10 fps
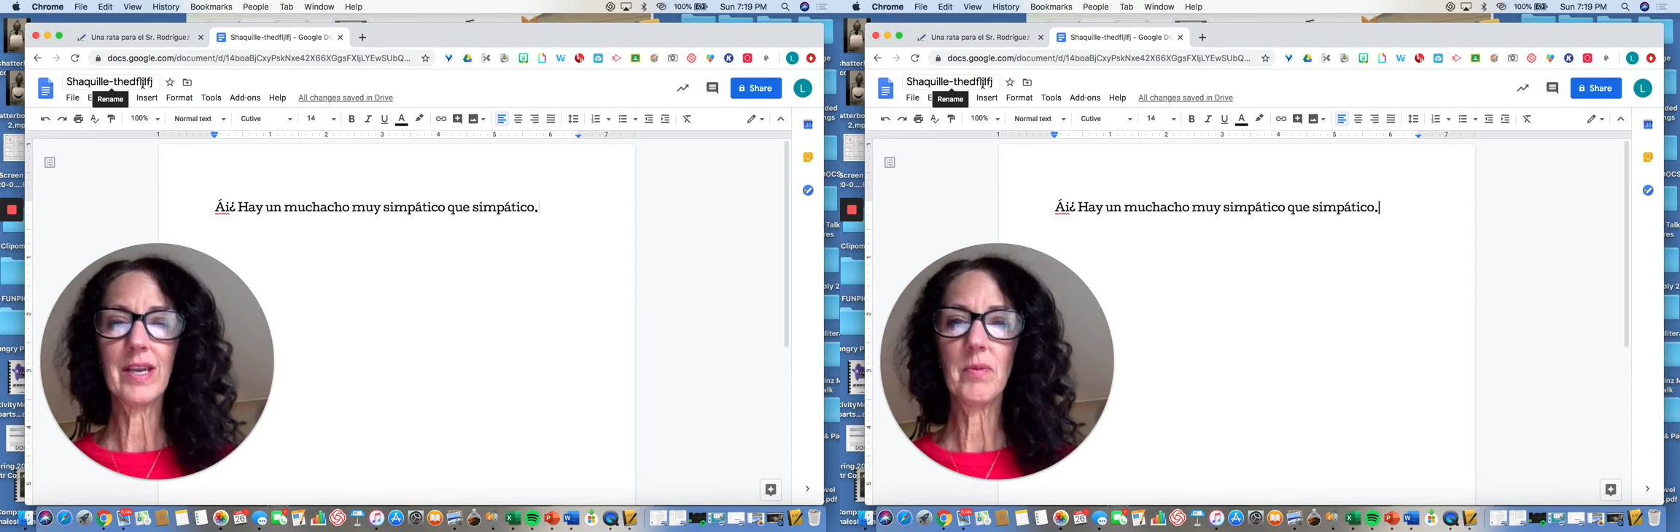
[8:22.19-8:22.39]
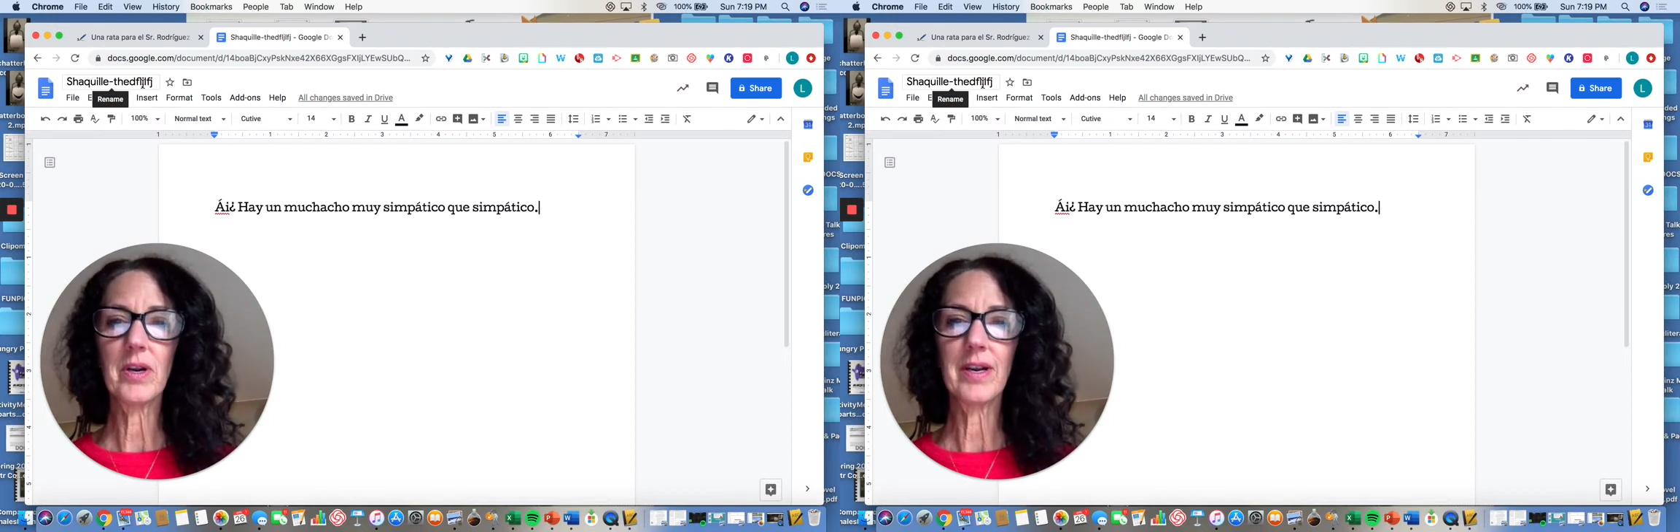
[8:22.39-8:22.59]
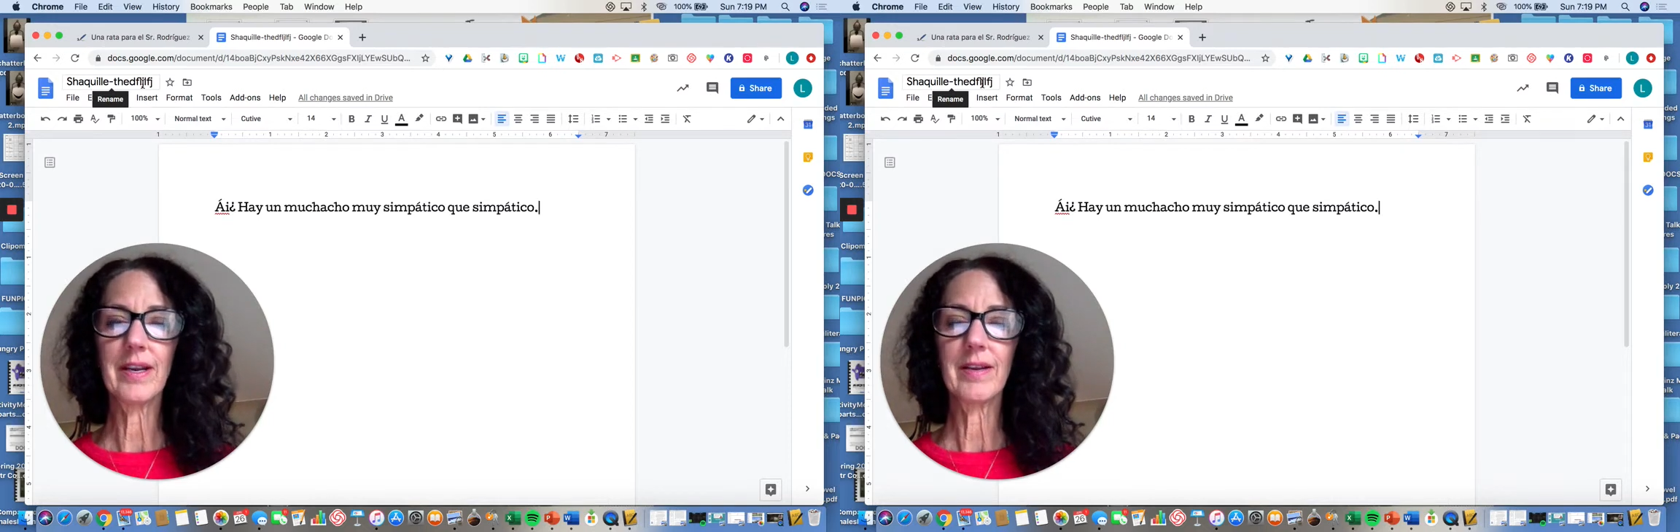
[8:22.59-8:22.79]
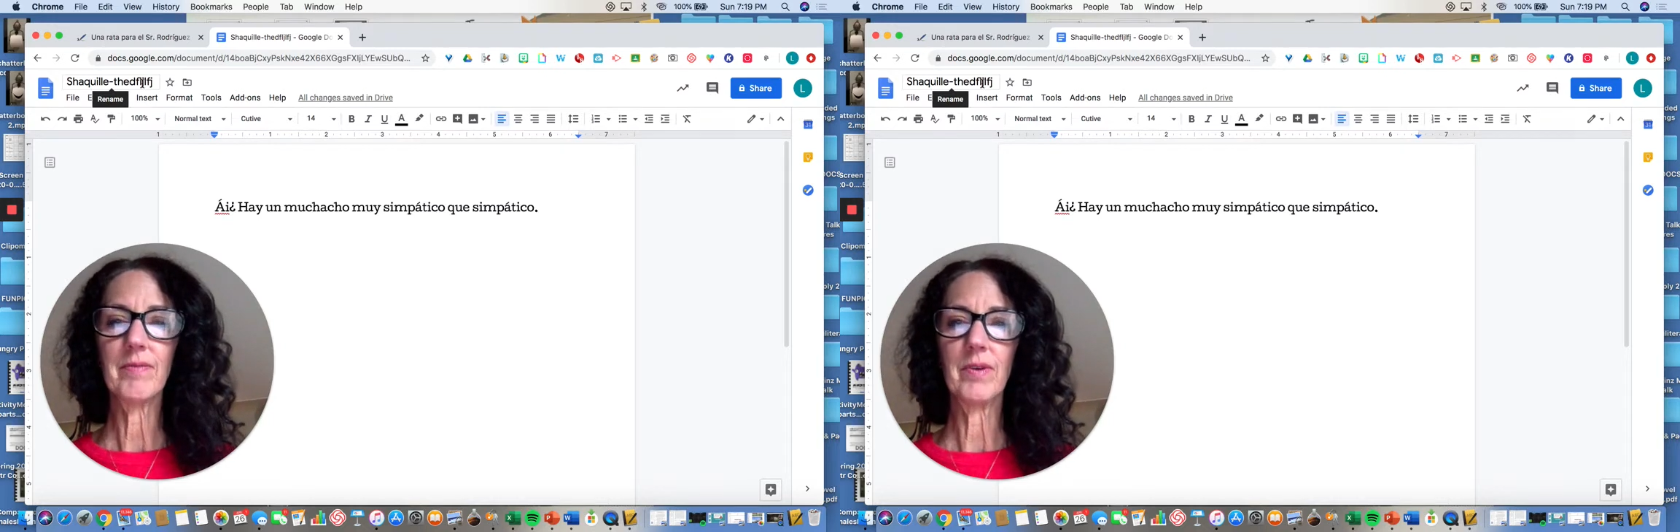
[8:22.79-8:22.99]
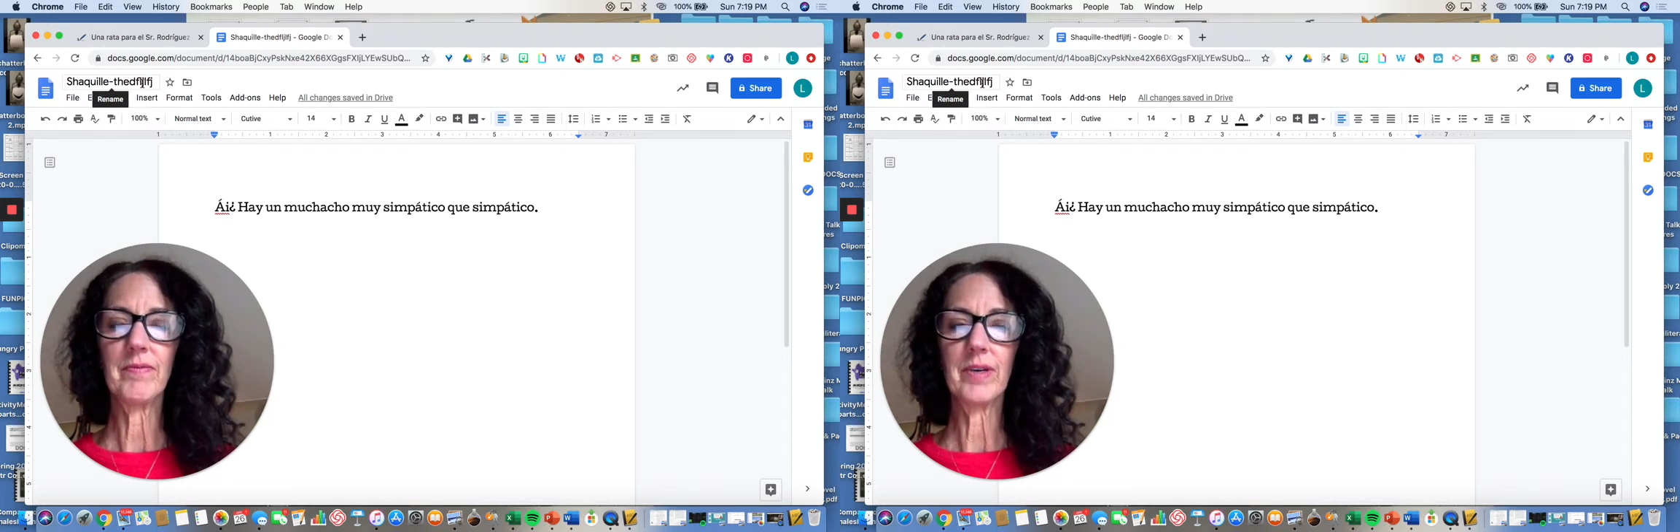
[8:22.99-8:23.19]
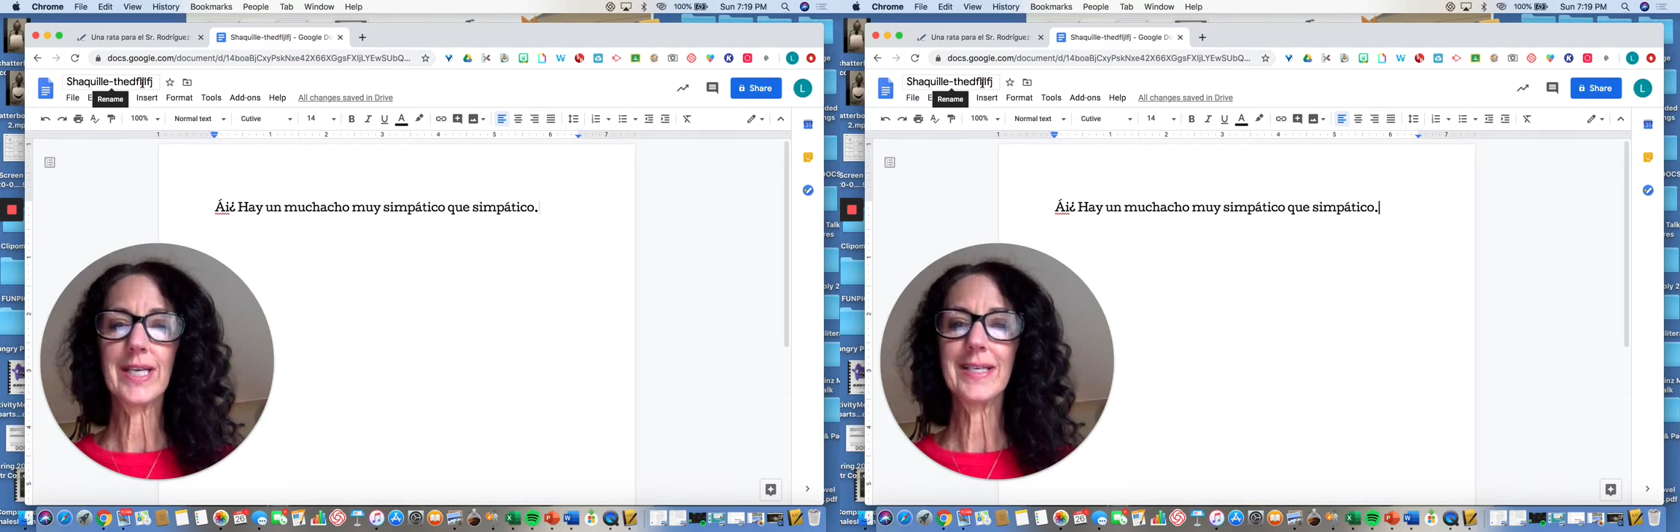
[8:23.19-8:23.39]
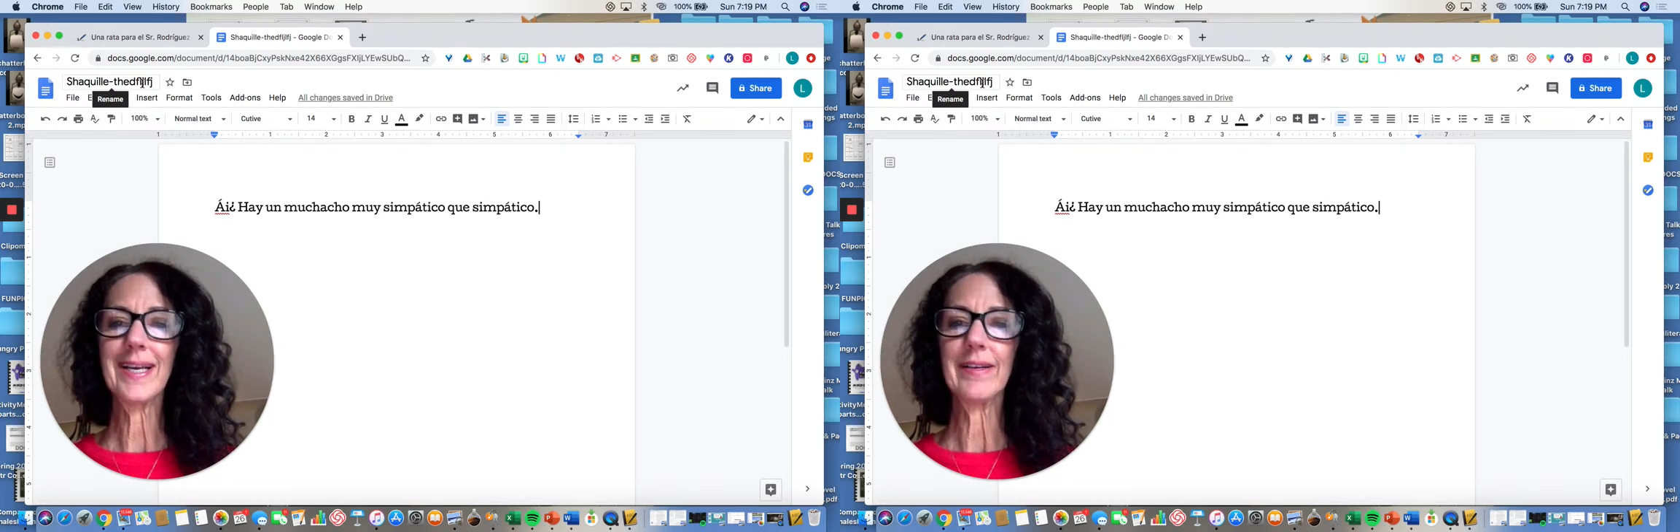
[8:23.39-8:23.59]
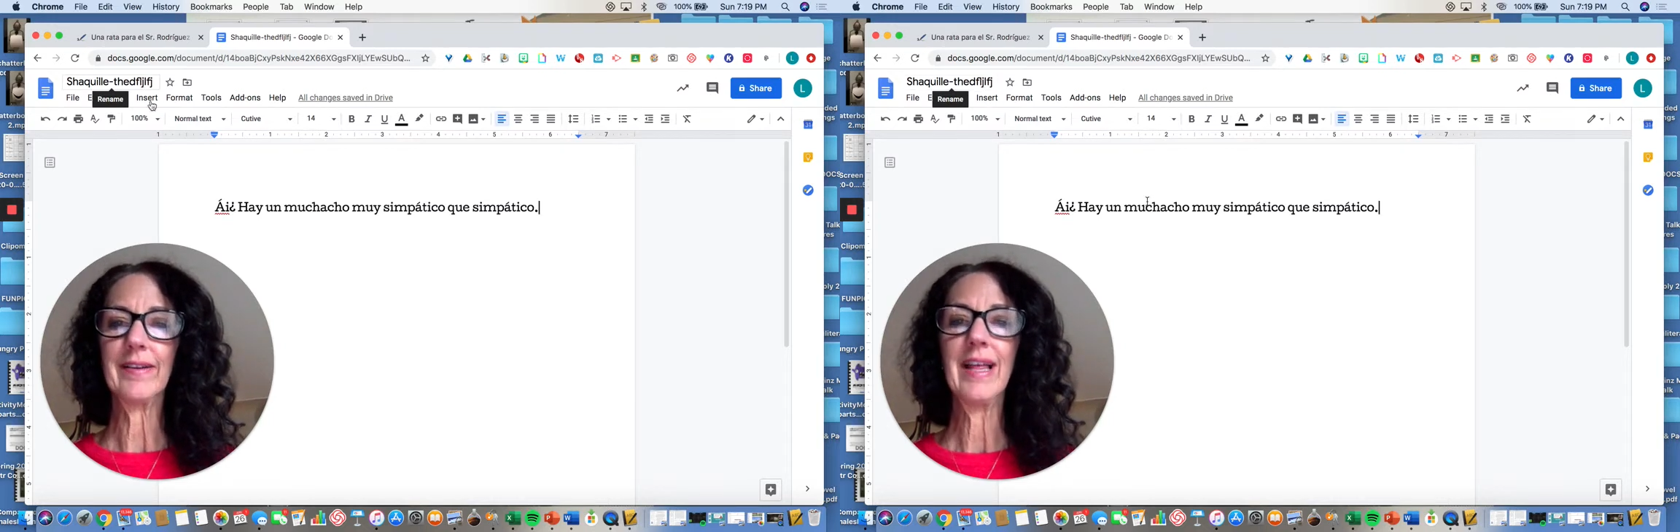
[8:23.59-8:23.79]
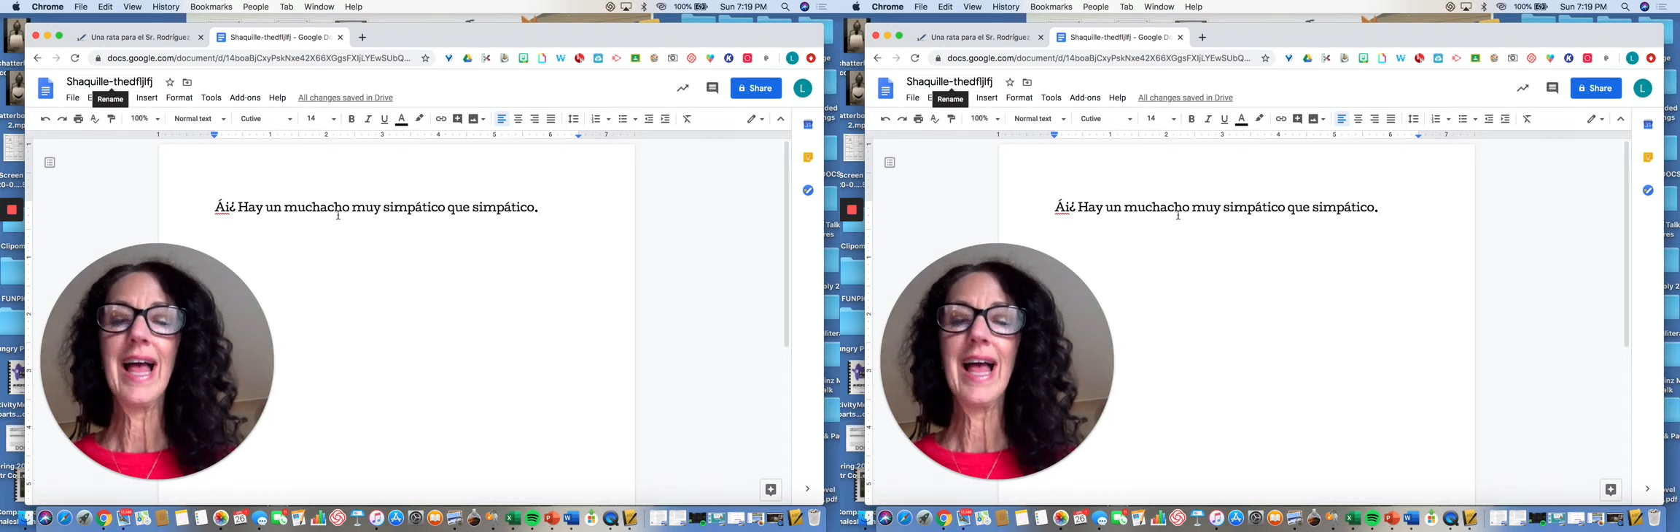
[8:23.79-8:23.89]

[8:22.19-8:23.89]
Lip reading: word, one funky title,